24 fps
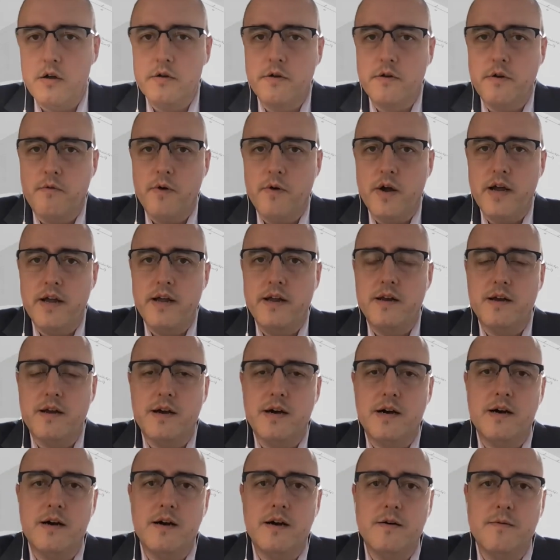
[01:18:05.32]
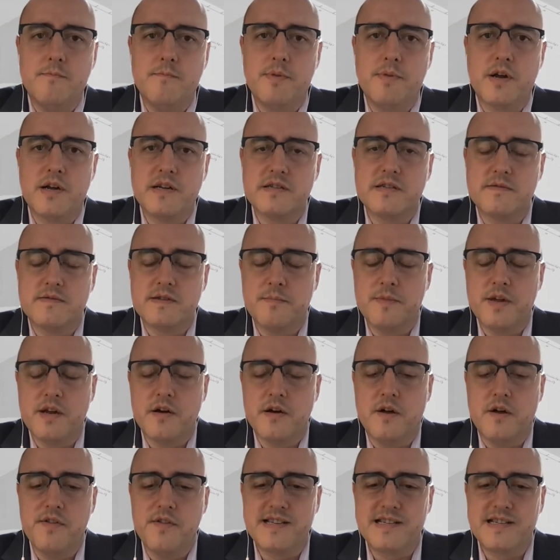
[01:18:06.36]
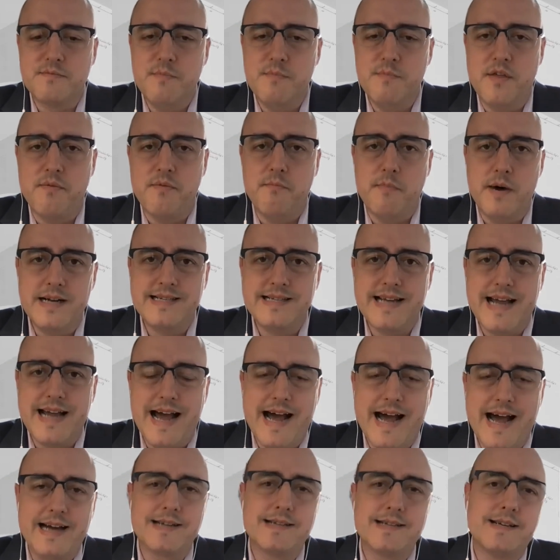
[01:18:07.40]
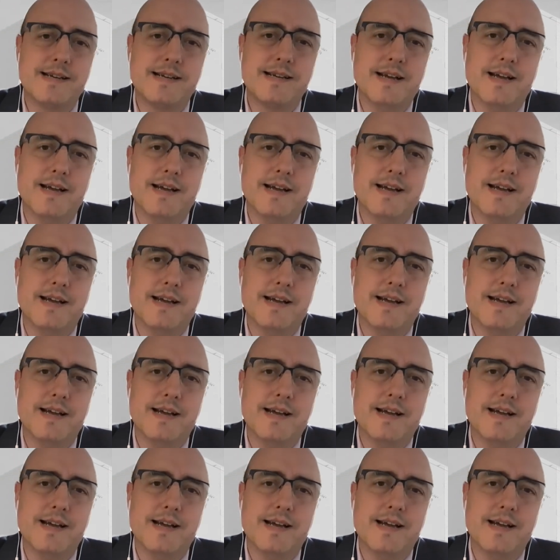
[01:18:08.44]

you're right, because of something called the Smith-Mundt Act,